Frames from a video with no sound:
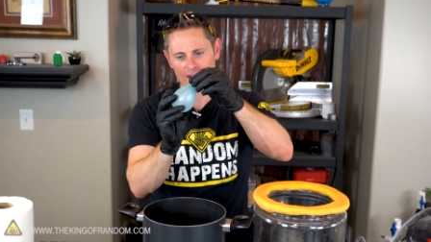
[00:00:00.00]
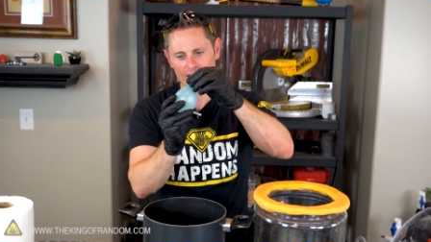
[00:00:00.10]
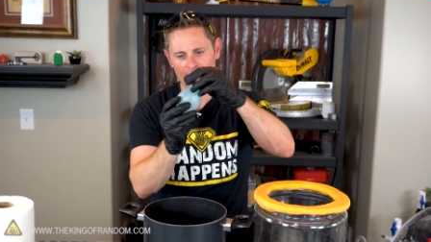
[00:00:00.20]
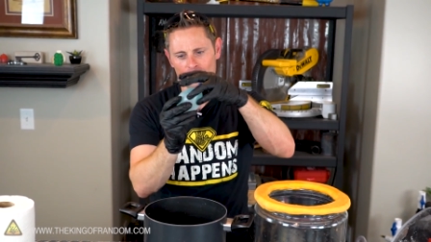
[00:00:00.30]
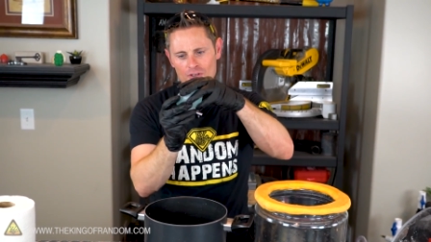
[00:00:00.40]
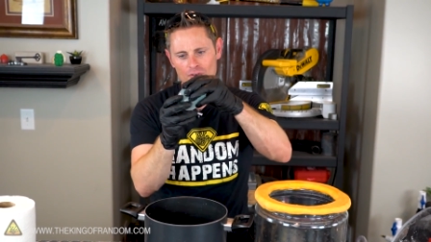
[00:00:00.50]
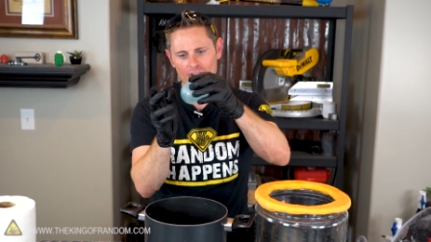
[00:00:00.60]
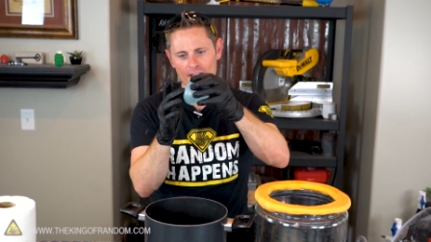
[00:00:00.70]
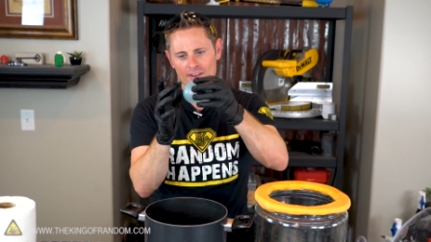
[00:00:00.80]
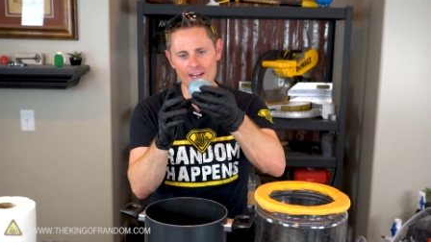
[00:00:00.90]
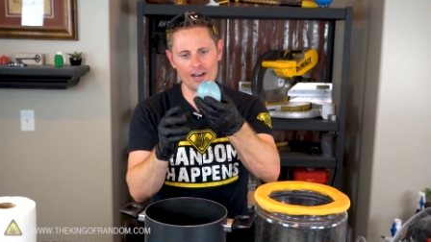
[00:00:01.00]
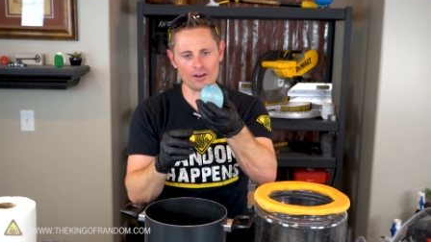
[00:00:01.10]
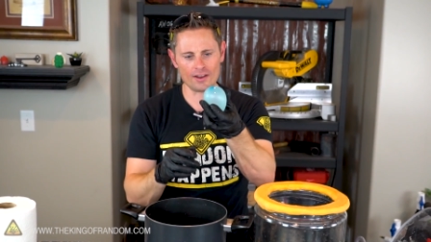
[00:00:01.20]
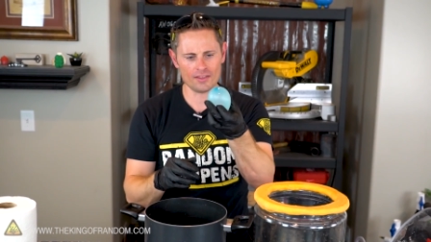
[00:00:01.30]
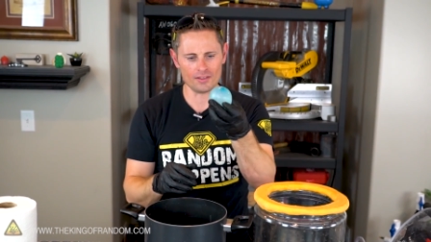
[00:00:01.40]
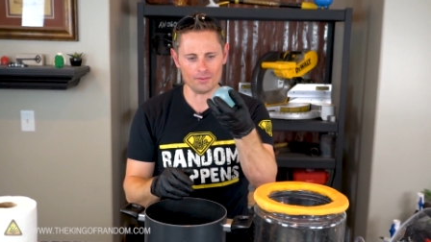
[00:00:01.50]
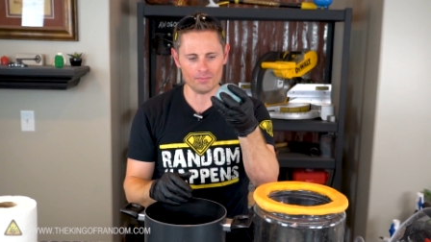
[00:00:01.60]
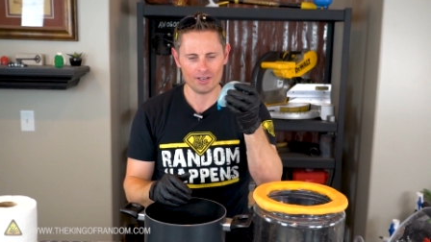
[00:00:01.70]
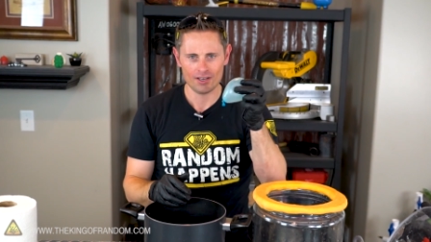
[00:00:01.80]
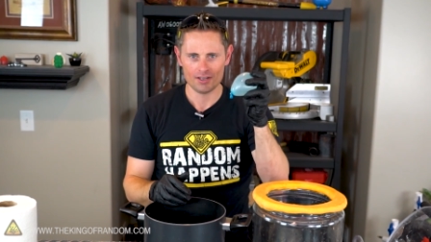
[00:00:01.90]
right now don't really have any air in them,
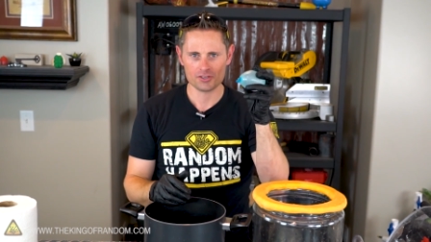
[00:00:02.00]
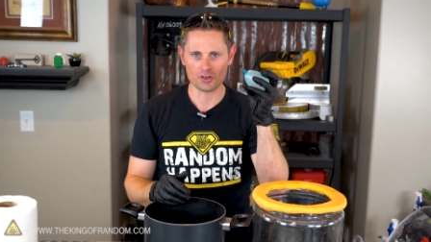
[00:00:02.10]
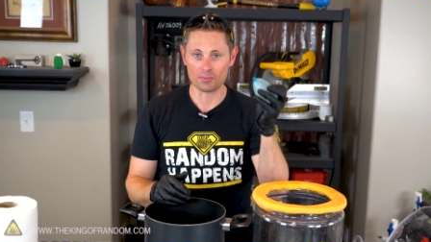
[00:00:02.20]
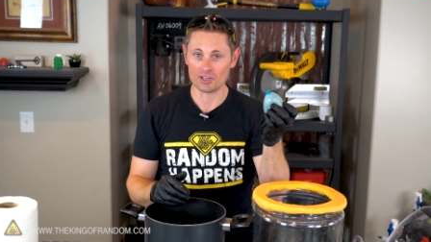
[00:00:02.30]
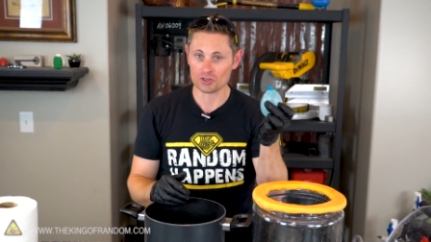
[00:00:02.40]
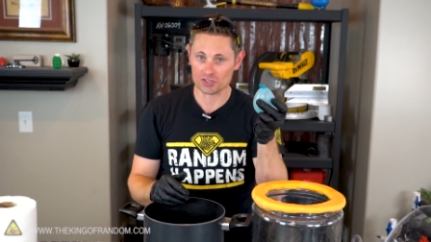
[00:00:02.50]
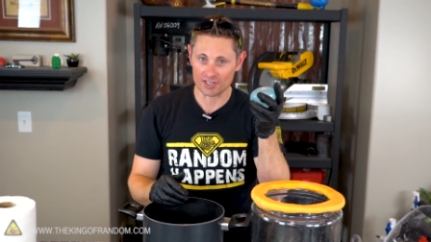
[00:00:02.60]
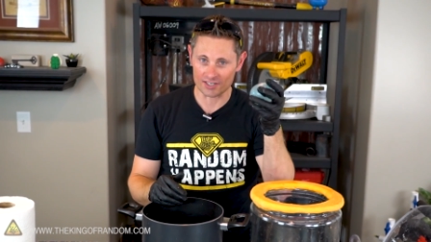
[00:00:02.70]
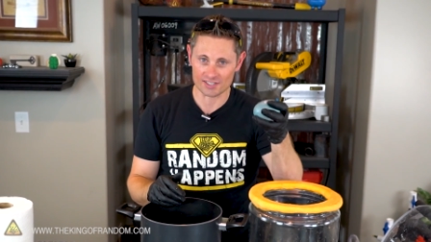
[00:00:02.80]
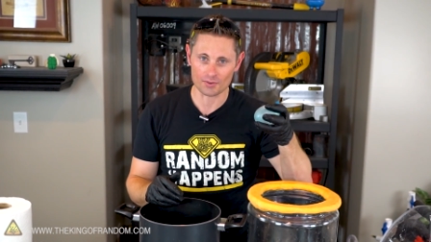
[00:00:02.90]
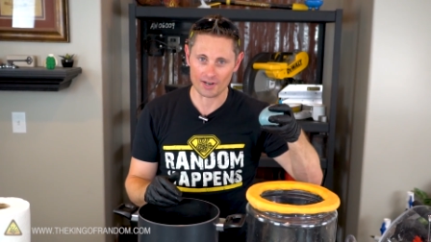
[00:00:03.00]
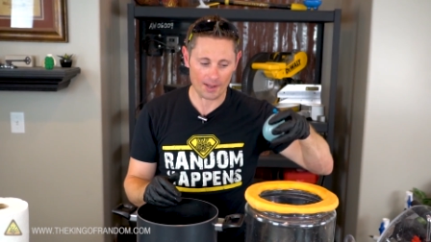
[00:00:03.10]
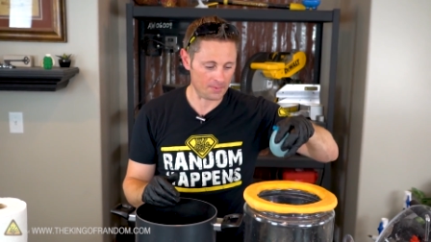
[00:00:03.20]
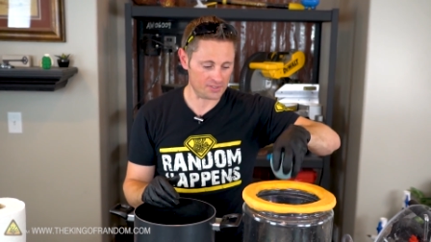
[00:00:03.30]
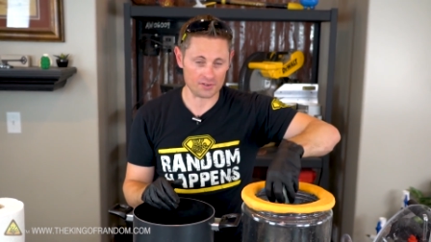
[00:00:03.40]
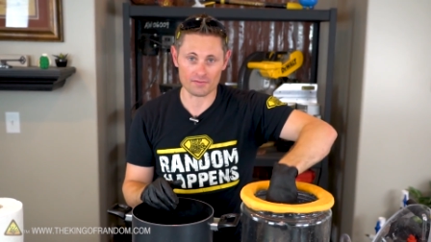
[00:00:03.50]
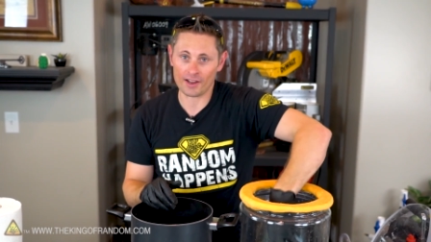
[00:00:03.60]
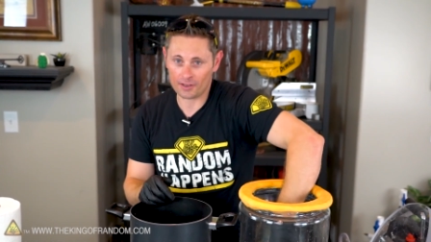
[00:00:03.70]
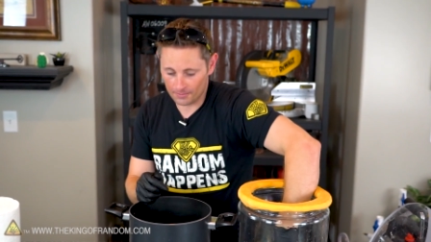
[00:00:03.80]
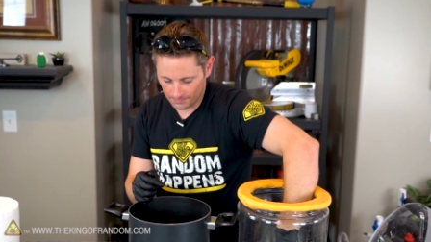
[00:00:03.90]
so it'll be interesting to see what happens under
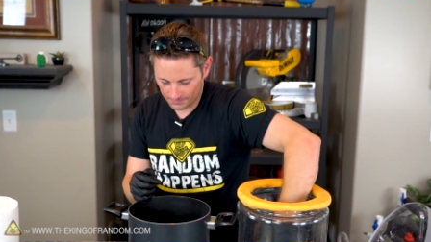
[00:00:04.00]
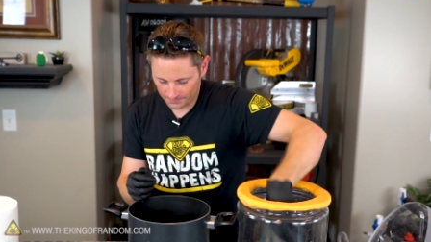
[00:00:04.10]
vacuum.